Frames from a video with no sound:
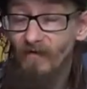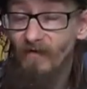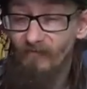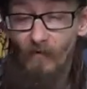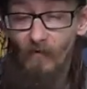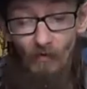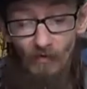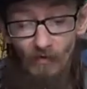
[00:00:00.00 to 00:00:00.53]

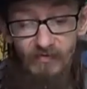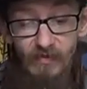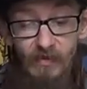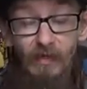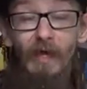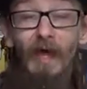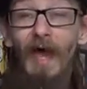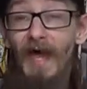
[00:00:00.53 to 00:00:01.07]
Of course.
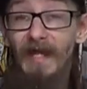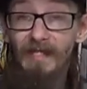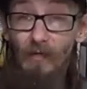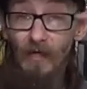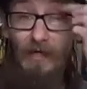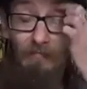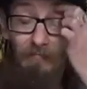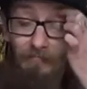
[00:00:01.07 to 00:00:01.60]

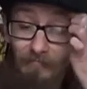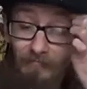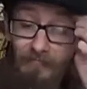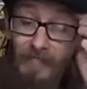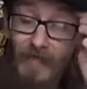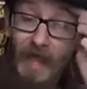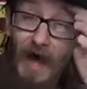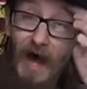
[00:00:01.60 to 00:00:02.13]
Anyway,
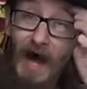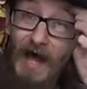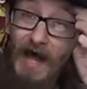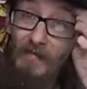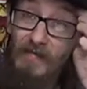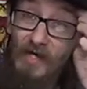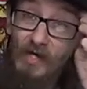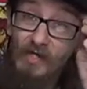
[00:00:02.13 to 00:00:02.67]
I
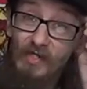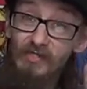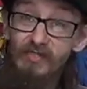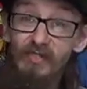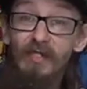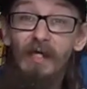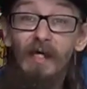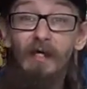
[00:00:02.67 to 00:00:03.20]
am your
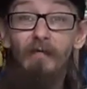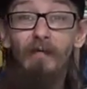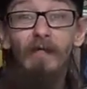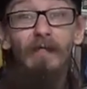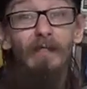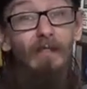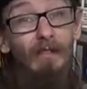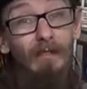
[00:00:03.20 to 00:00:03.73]
host today,
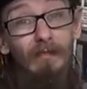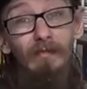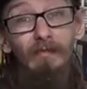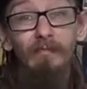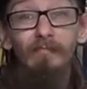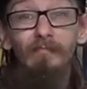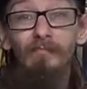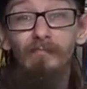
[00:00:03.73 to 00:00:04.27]

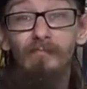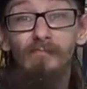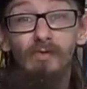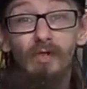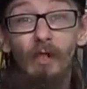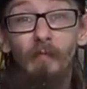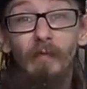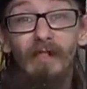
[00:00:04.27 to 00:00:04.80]

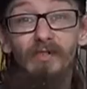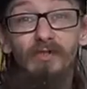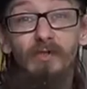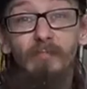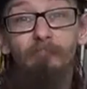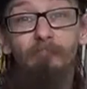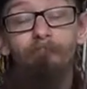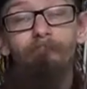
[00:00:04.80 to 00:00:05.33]

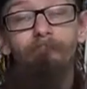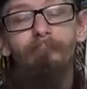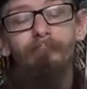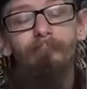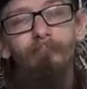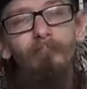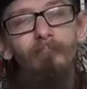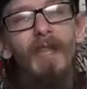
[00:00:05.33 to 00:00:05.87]
ShowBitch,
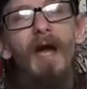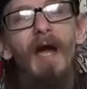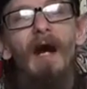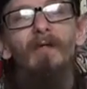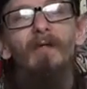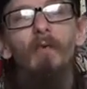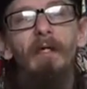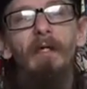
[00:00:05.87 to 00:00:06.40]

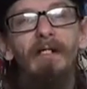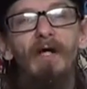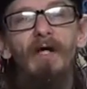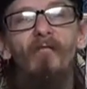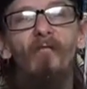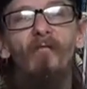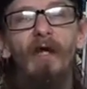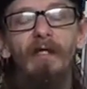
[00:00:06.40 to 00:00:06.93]
and we are
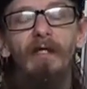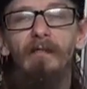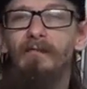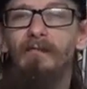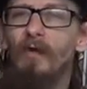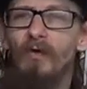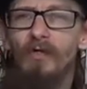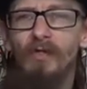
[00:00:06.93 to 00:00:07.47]
covering
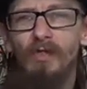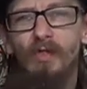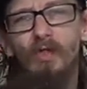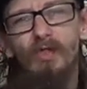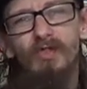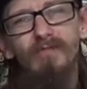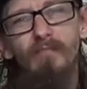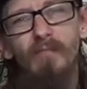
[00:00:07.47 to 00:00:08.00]
not
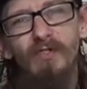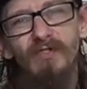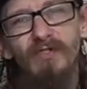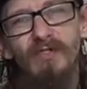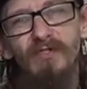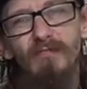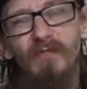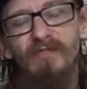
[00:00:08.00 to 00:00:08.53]

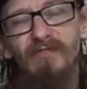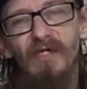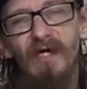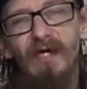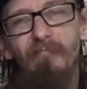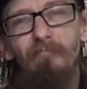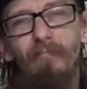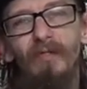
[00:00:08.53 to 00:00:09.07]
Ghostbusters per
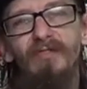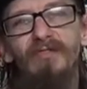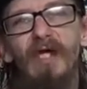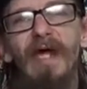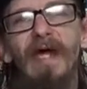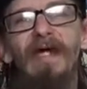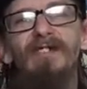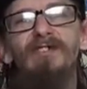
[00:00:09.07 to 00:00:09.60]
se,
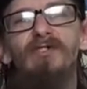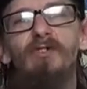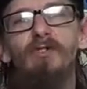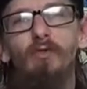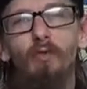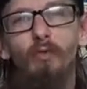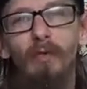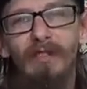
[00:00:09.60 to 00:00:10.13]
but
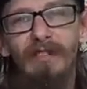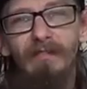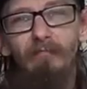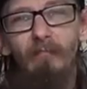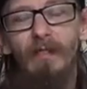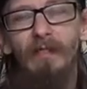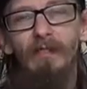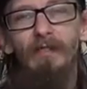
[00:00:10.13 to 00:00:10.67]

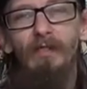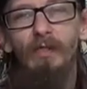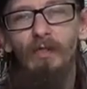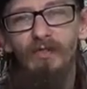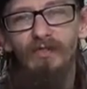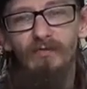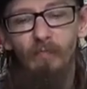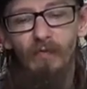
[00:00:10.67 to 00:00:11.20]
extreme
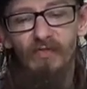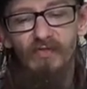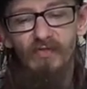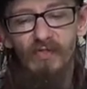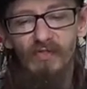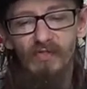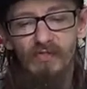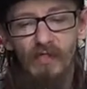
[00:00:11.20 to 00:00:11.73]

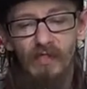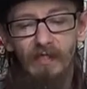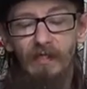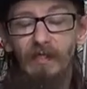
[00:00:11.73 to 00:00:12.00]
Ghostbusters.